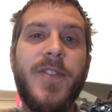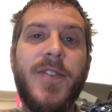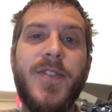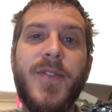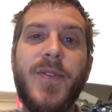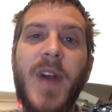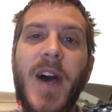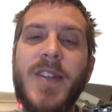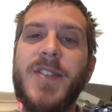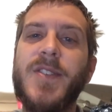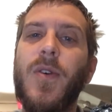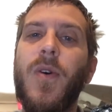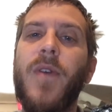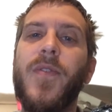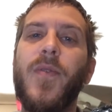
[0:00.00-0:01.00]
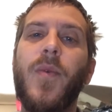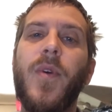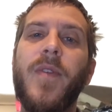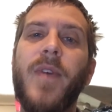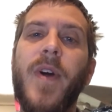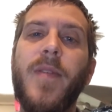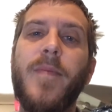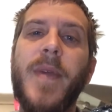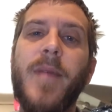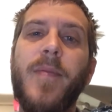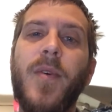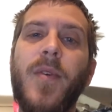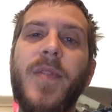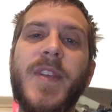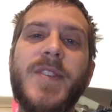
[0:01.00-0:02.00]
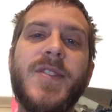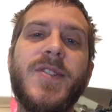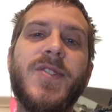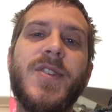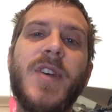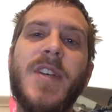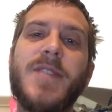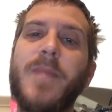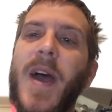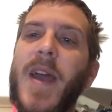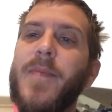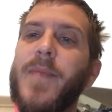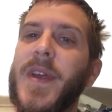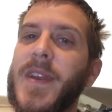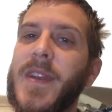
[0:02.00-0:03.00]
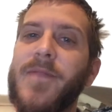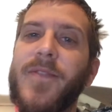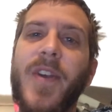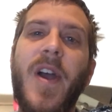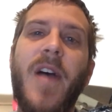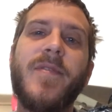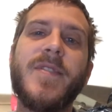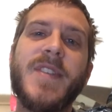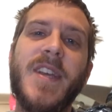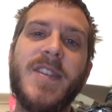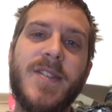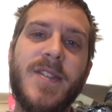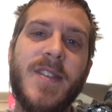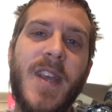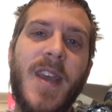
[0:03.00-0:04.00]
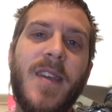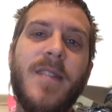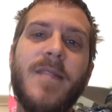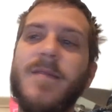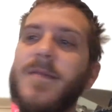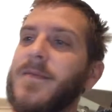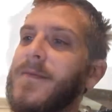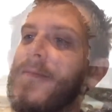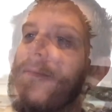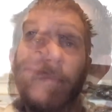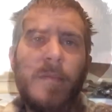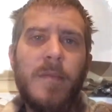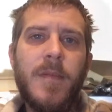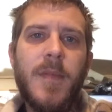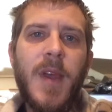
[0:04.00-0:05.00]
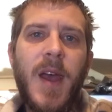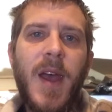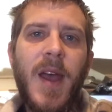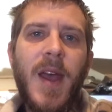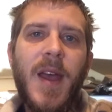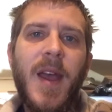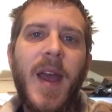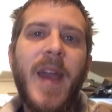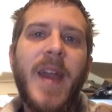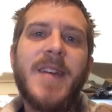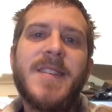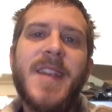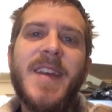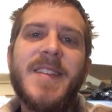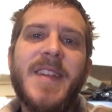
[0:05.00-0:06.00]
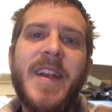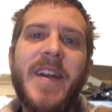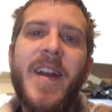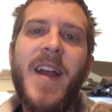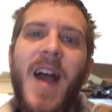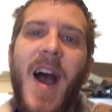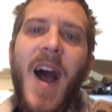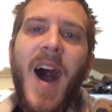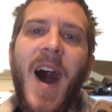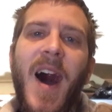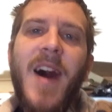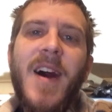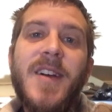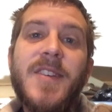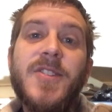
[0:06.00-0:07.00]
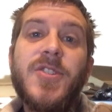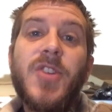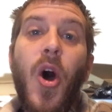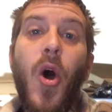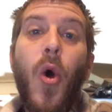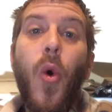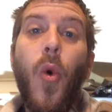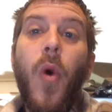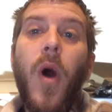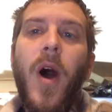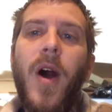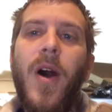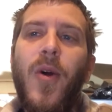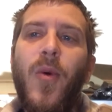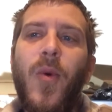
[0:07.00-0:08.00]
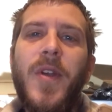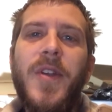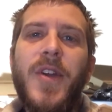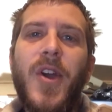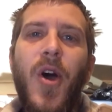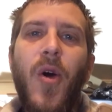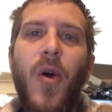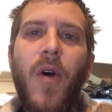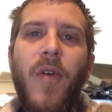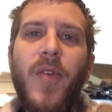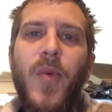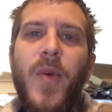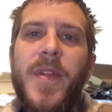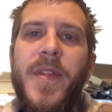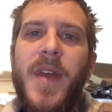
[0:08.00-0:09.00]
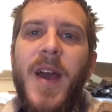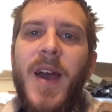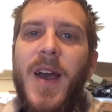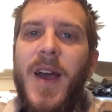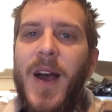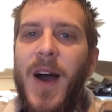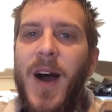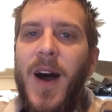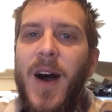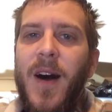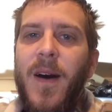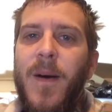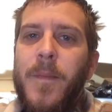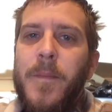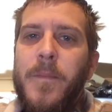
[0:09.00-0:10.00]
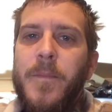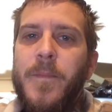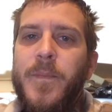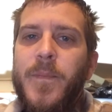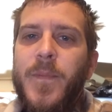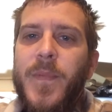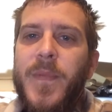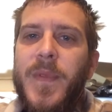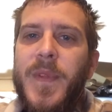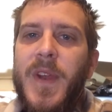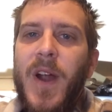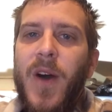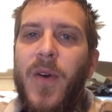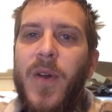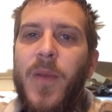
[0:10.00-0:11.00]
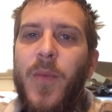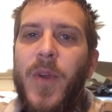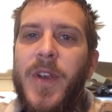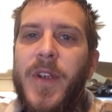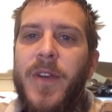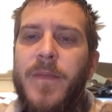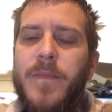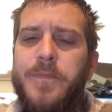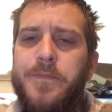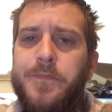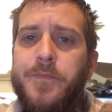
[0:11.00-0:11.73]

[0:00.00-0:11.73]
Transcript: Do not just go off the word of other people. This is just my opinion for conversation's sake. Hey guys, Tyson here. Wanted to go over with you. When you're